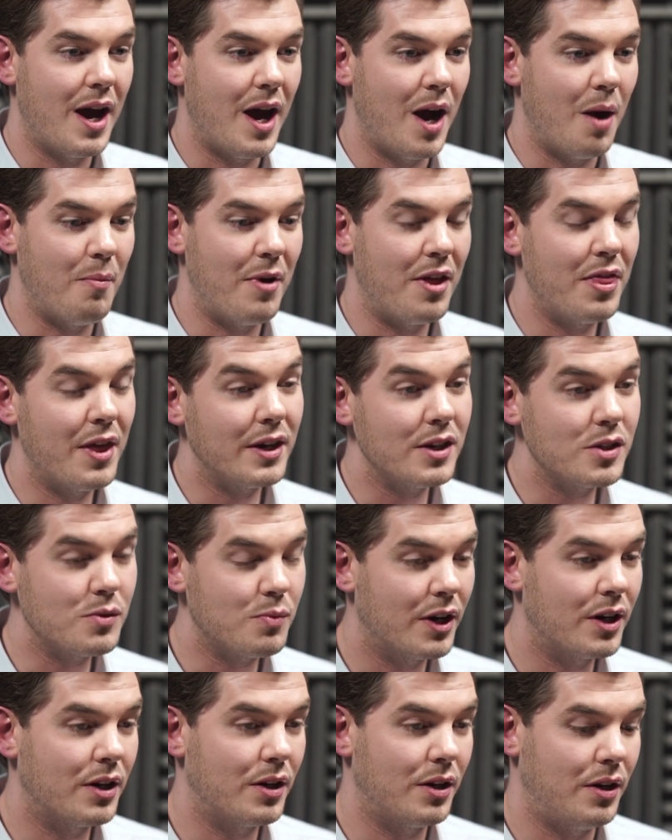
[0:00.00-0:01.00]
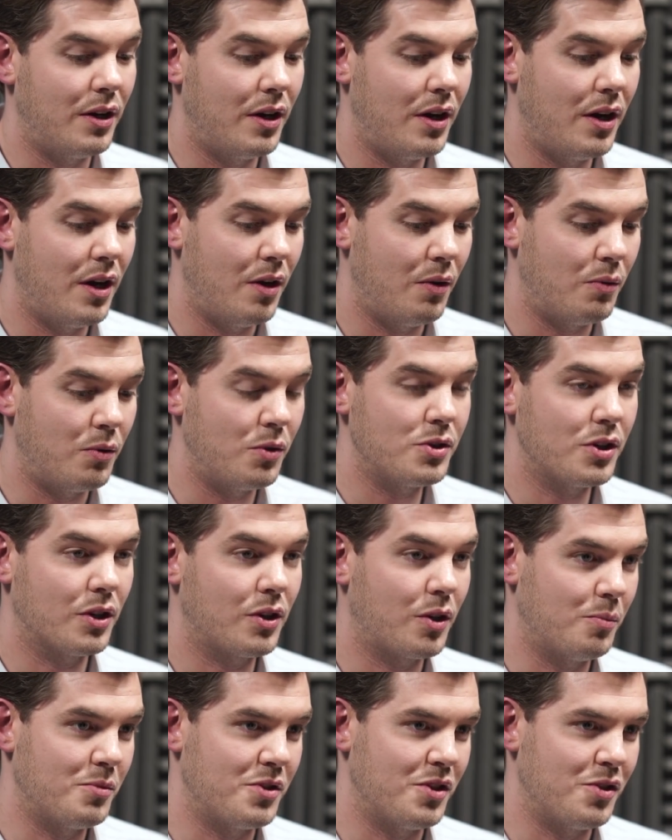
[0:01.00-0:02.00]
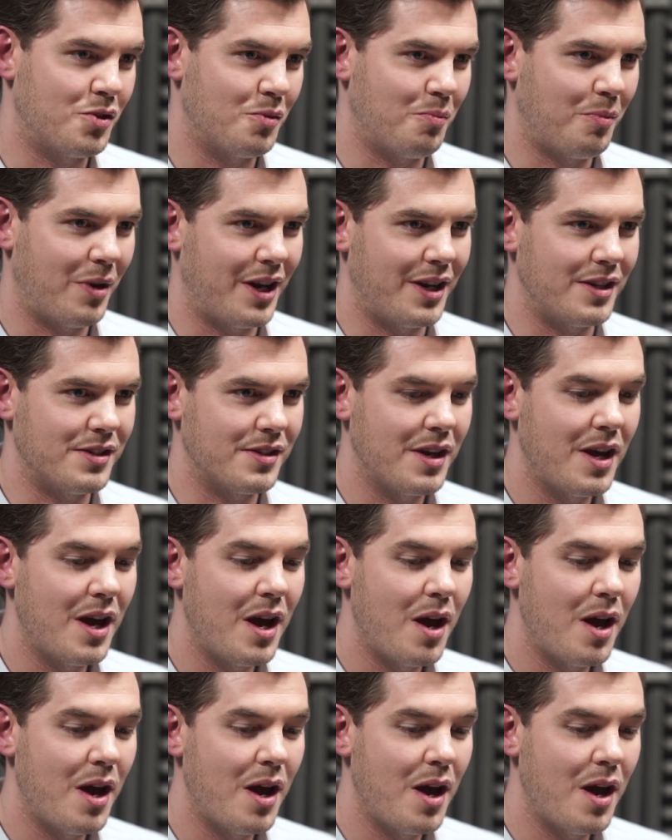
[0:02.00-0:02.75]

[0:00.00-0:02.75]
And that is where the router comes into place,